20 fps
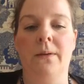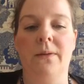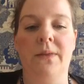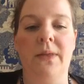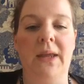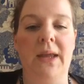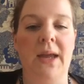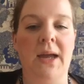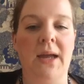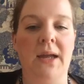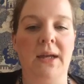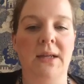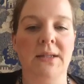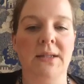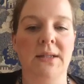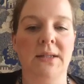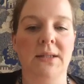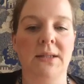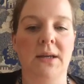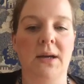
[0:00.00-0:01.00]
the
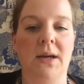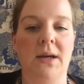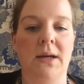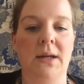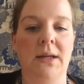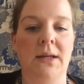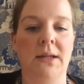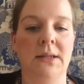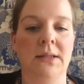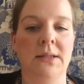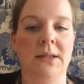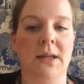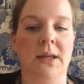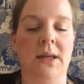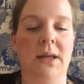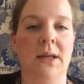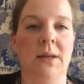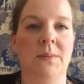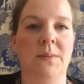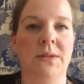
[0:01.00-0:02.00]
exercise that
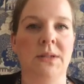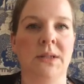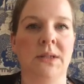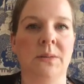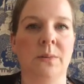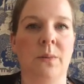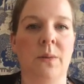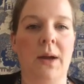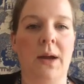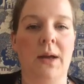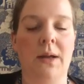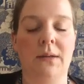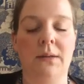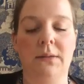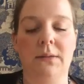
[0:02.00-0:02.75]
keeps us well,